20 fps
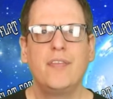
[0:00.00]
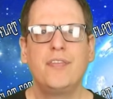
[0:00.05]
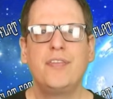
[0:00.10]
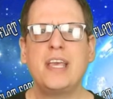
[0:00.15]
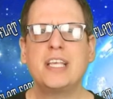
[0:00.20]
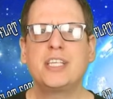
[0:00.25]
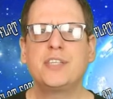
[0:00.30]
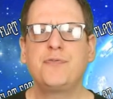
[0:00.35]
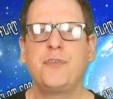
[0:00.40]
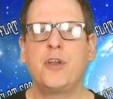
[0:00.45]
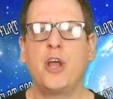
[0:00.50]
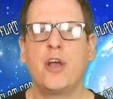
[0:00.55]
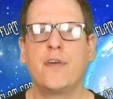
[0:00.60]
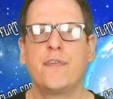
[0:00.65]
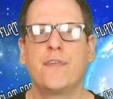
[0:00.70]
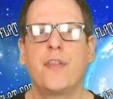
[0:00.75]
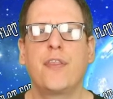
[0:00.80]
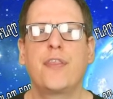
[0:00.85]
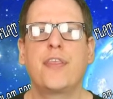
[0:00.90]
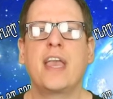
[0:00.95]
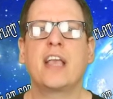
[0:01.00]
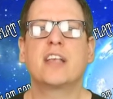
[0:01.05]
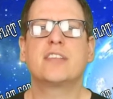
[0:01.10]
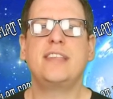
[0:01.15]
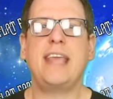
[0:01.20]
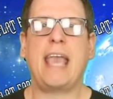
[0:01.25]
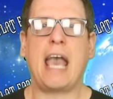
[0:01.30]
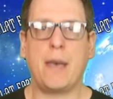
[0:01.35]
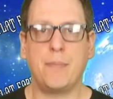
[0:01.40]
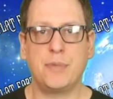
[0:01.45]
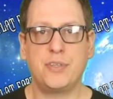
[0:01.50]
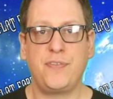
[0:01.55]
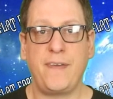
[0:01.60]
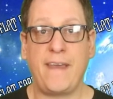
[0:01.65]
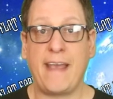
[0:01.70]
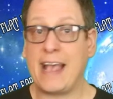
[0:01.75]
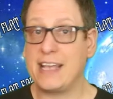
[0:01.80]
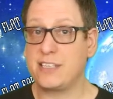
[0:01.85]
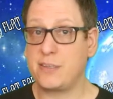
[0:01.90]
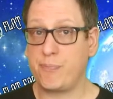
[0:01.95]
This Flurf thinks the
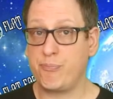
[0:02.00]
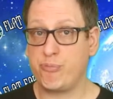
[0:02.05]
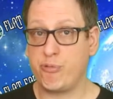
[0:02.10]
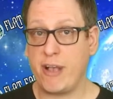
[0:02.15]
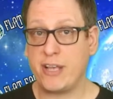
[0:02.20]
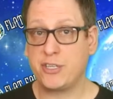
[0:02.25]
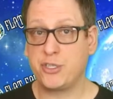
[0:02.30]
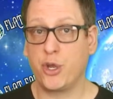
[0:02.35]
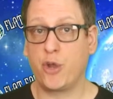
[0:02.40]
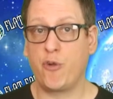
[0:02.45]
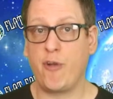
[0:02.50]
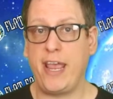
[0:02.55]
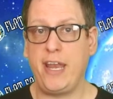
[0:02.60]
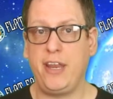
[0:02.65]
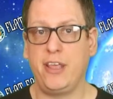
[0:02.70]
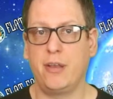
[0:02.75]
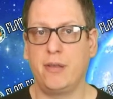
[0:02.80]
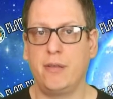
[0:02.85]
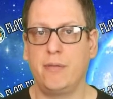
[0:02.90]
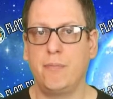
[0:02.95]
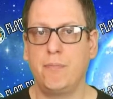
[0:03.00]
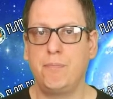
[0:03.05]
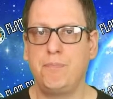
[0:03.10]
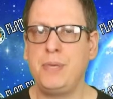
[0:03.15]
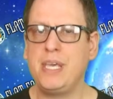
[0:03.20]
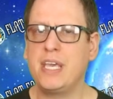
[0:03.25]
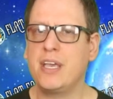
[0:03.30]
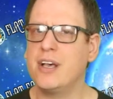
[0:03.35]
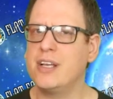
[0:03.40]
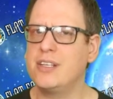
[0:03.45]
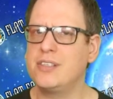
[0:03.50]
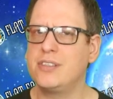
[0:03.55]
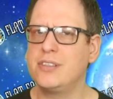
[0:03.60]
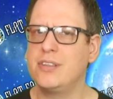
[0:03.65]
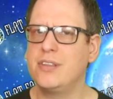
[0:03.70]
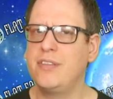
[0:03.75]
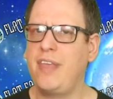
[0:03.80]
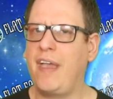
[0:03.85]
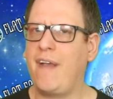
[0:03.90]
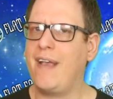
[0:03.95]
atmosphere has a pressure gradient because
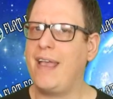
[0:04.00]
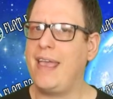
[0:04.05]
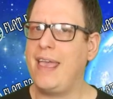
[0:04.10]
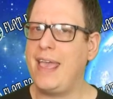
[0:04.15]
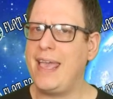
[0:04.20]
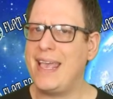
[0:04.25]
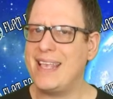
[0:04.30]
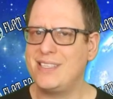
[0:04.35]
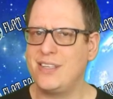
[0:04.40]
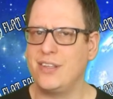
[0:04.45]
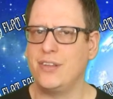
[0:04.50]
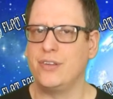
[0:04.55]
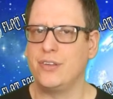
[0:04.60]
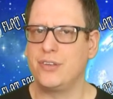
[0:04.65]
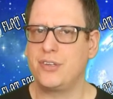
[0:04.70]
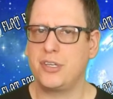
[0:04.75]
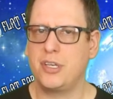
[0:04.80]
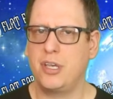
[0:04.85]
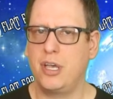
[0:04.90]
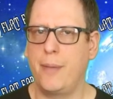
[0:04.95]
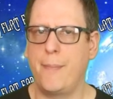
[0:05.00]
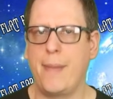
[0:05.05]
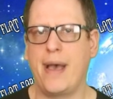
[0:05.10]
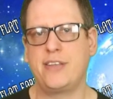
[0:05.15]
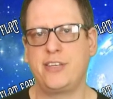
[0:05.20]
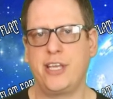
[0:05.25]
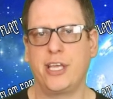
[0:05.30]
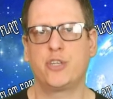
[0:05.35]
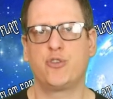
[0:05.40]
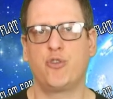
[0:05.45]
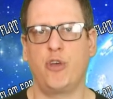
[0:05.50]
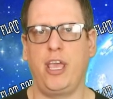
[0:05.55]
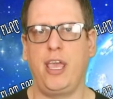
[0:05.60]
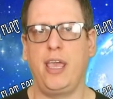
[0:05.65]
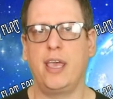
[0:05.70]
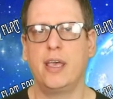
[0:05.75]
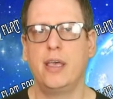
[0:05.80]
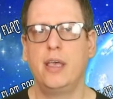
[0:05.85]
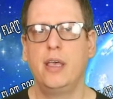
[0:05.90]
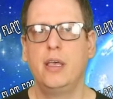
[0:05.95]
there isn't a magic
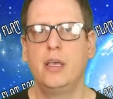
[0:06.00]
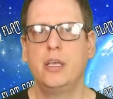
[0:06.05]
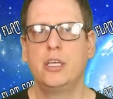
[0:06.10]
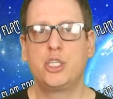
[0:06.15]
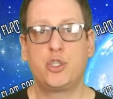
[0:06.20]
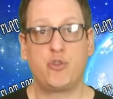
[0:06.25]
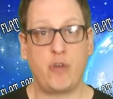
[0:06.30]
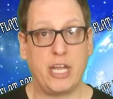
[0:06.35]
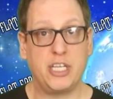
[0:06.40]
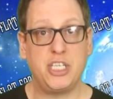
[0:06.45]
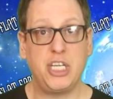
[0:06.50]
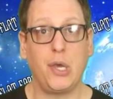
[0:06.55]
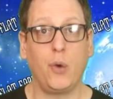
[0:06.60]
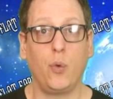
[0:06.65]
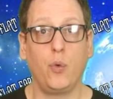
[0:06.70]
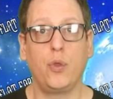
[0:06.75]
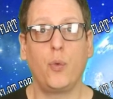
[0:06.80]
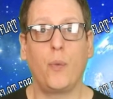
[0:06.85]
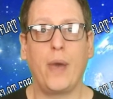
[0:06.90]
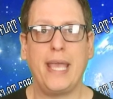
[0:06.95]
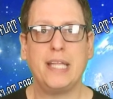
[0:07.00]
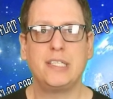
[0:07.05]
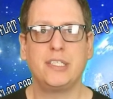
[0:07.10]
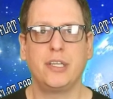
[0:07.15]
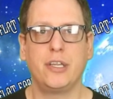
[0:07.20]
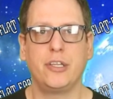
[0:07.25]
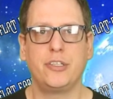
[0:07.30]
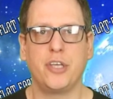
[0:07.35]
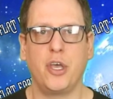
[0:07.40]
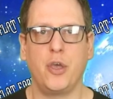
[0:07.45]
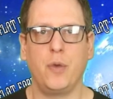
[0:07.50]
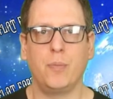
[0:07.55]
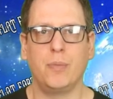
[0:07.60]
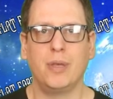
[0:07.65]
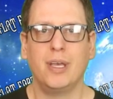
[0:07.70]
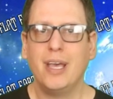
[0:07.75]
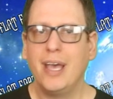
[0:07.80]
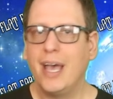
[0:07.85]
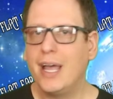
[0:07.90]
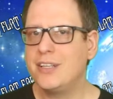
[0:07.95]
tree stretching all the way to the dome,
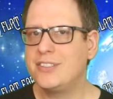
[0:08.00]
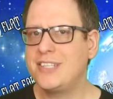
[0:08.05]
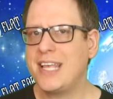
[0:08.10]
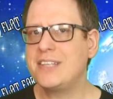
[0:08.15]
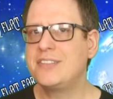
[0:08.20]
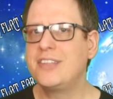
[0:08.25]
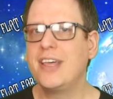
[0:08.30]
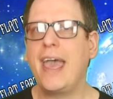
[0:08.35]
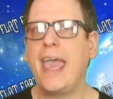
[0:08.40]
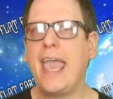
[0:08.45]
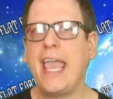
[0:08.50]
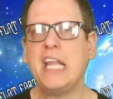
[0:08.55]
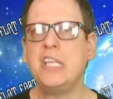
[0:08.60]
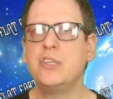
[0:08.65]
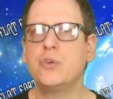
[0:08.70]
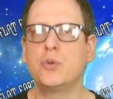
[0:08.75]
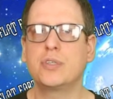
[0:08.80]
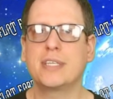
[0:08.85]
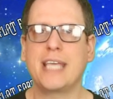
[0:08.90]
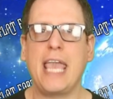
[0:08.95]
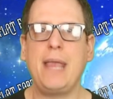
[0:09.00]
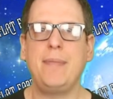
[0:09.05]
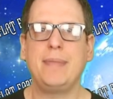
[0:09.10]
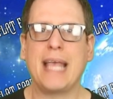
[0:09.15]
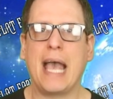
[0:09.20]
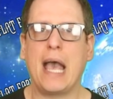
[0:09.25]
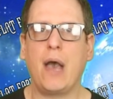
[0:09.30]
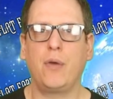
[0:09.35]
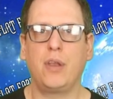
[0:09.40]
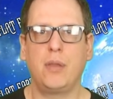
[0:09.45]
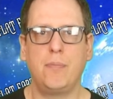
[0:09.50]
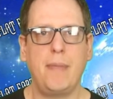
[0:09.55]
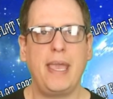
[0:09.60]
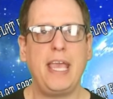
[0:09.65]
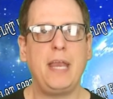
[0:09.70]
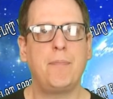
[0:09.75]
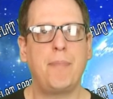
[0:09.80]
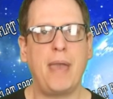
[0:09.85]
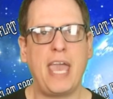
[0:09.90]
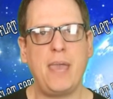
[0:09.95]
and says that angels came down and
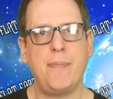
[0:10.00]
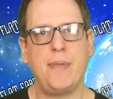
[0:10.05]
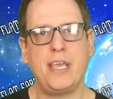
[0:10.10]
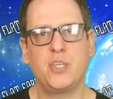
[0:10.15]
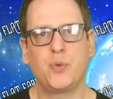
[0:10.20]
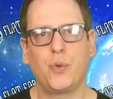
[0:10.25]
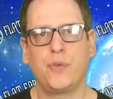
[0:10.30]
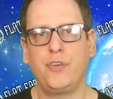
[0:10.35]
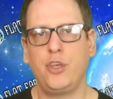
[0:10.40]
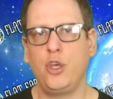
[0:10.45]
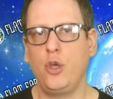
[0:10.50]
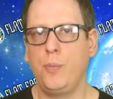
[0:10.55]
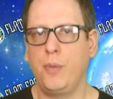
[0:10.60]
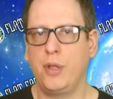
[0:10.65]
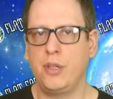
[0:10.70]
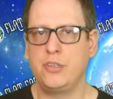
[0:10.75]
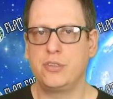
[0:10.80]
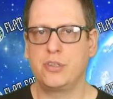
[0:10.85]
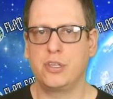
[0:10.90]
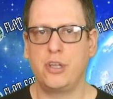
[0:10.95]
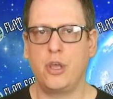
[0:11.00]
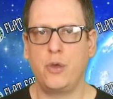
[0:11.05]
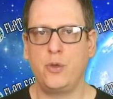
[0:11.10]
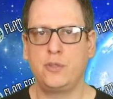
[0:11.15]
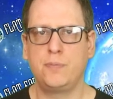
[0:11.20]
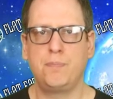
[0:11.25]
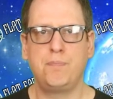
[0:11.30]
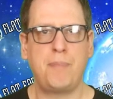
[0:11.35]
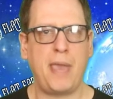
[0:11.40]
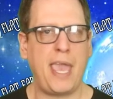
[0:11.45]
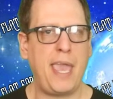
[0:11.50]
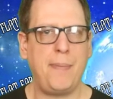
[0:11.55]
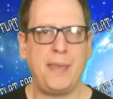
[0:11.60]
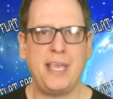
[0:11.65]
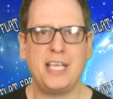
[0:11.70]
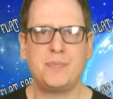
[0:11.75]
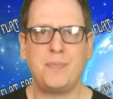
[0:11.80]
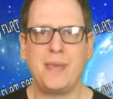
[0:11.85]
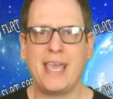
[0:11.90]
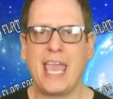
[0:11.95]
made babies with humans, and those
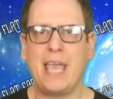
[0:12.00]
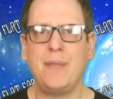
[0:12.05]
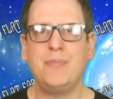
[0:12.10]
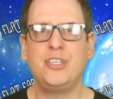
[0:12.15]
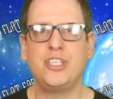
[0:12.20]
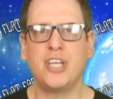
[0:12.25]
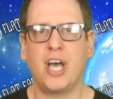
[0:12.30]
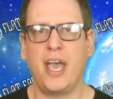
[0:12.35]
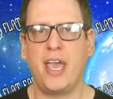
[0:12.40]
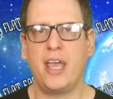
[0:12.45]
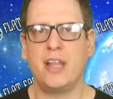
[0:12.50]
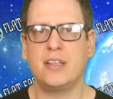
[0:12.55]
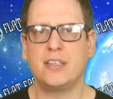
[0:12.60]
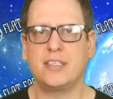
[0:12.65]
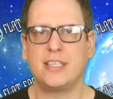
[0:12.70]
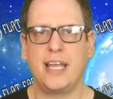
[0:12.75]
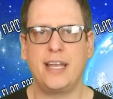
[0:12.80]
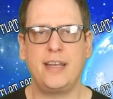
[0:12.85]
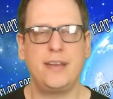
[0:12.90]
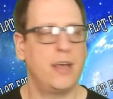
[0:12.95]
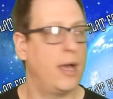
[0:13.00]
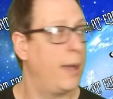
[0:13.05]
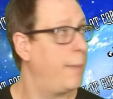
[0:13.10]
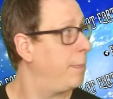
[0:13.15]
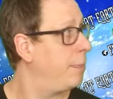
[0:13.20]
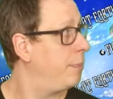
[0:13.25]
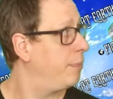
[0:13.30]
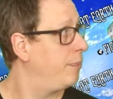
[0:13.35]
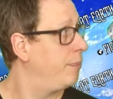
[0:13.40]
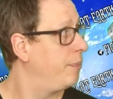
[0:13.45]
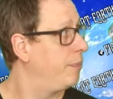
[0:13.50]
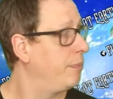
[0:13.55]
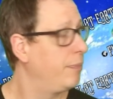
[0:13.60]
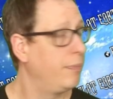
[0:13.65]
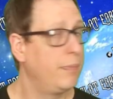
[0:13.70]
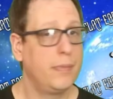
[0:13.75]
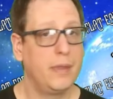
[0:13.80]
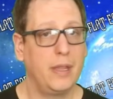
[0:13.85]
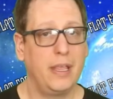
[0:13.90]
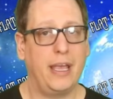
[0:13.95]
babies became giants, and um,
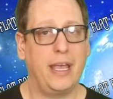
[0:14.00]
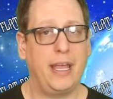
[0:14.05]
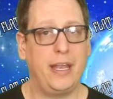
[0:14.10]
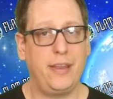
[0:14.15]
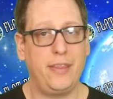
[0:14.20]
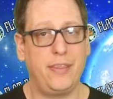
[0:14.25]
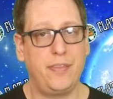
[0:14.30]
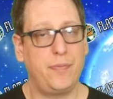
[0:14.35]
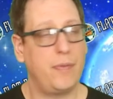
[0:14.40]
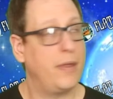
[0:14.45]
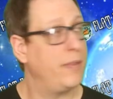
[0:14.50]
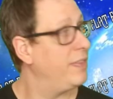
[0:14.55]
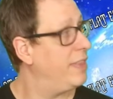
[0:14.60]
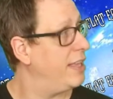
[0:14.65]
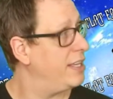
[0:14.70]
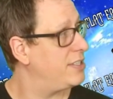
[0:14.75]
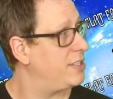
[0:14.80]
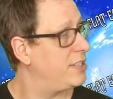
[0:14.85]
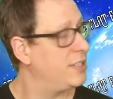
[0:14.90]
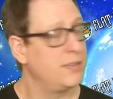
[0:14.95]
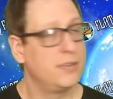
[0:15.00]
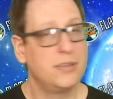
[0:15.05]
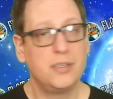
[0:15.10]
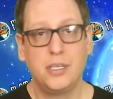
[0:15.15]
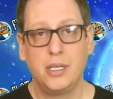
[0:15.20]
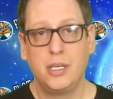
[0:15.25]
and and this,